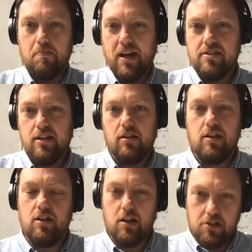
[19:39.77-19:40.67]

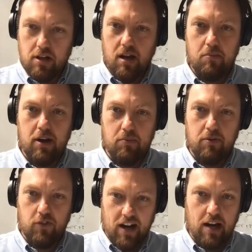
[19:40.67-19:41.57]
basically, at a time when
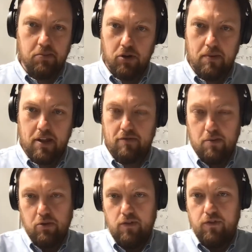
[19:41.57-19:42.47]
we've got unemployment at
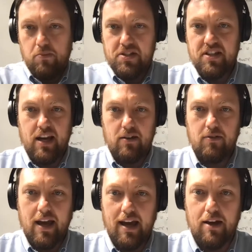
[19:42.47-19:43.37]

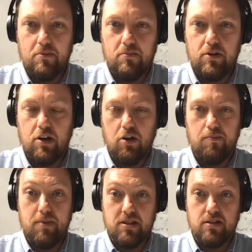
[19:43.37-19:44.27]

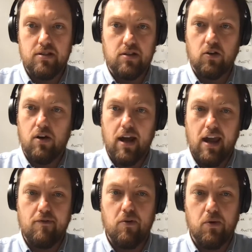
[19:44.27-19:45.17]
3.4%, businesses are crying
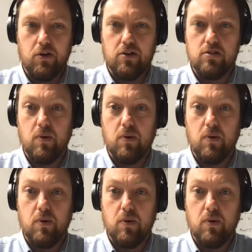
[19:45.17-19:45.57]
out for workers.